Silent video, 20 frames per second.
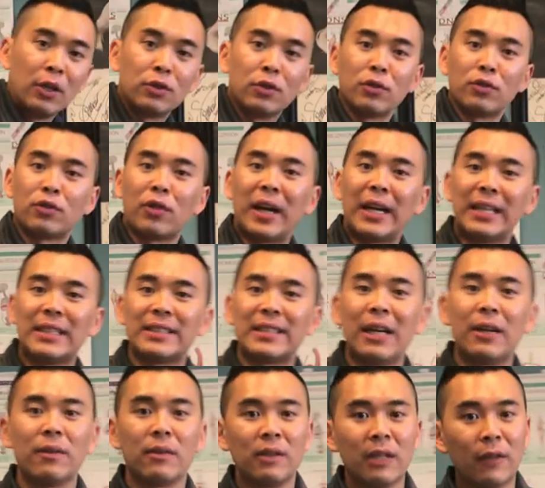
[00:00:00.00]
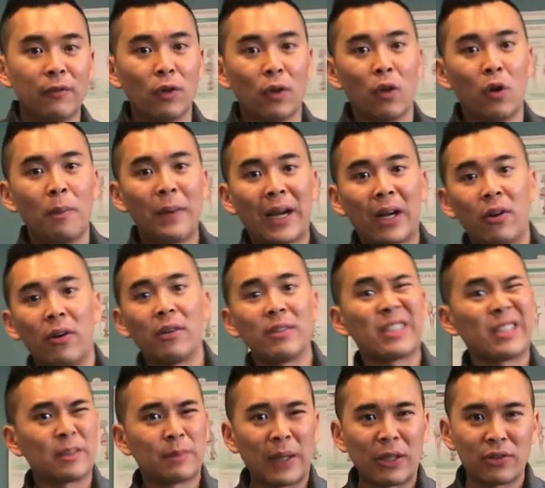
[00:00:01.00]
So try this out if your low back
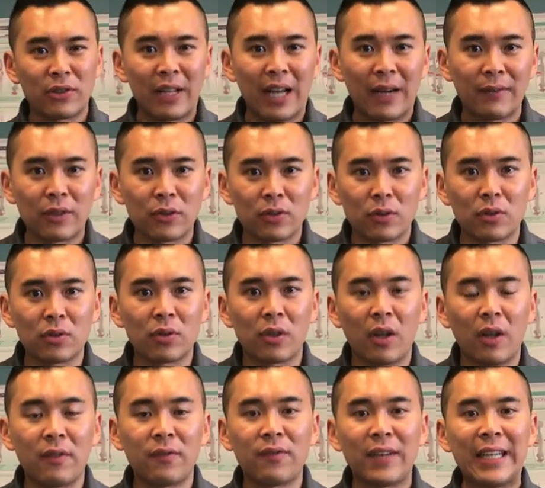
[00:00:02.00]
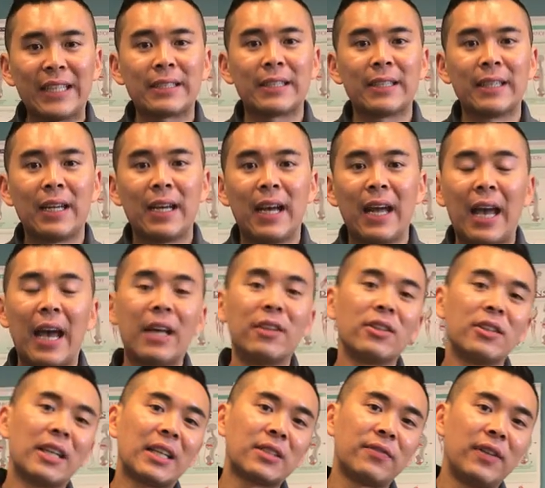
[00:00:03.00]
hurts, especially after those long flights.
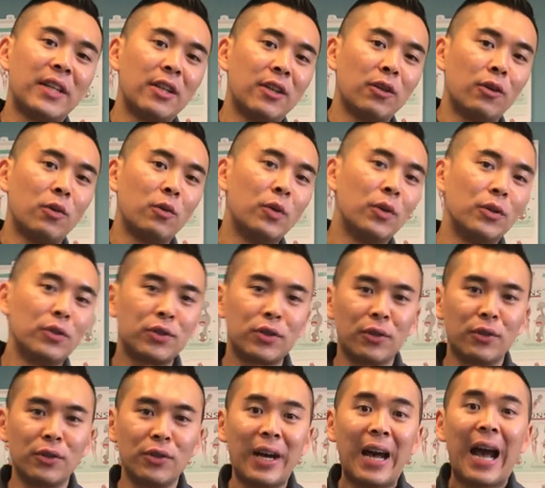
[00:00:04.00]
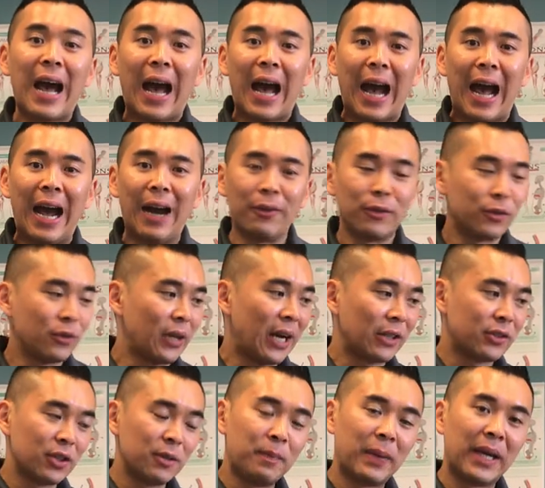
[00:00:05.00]
In the next video, we will show you how to
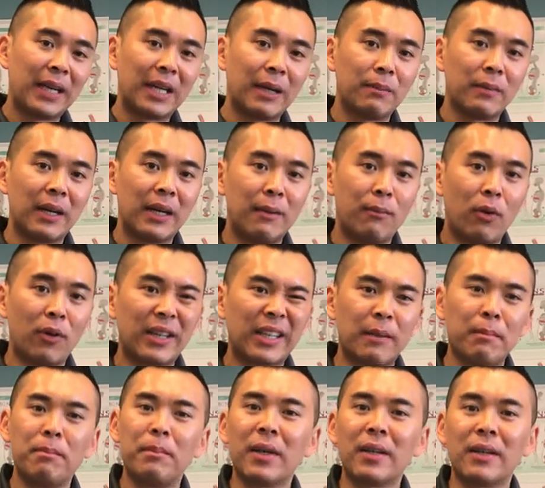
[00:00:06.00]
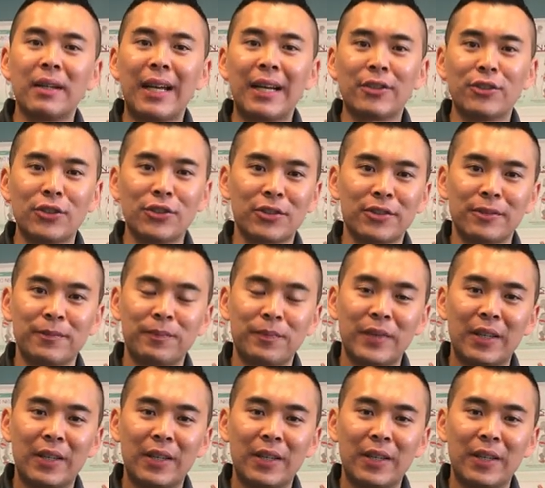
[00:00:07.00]
actually pick up a uh, more like a bigger luggage.